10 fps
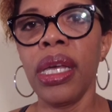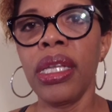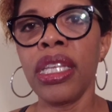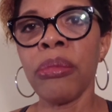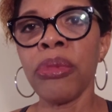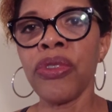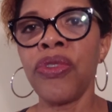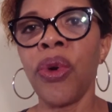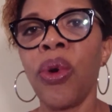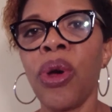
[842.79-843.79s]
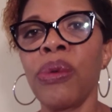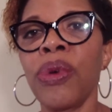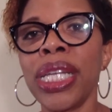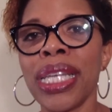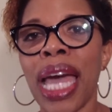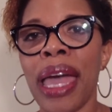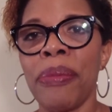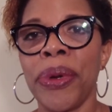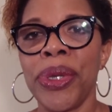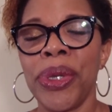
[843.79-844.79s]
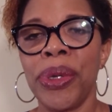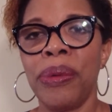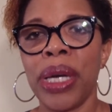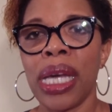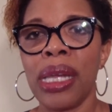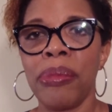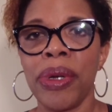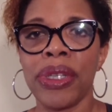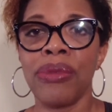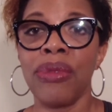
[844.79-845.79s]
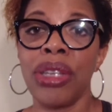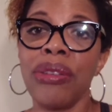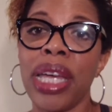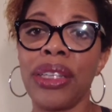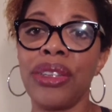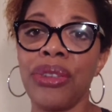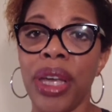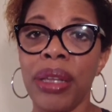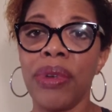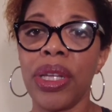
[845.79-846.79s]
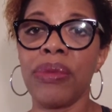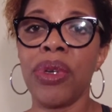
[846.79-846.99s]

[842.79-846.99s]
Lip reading: Number 4, what type are you? What kind of person would you like to train with?